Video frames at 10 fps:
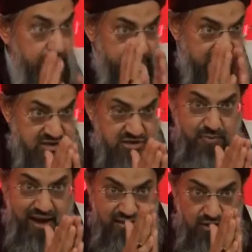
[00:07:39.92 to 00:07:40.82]
This is
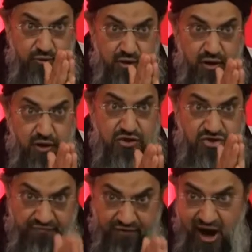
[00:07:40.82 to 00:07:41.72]
by the
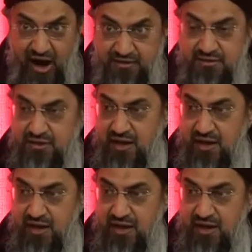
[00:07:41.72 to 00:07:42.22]
shafa'at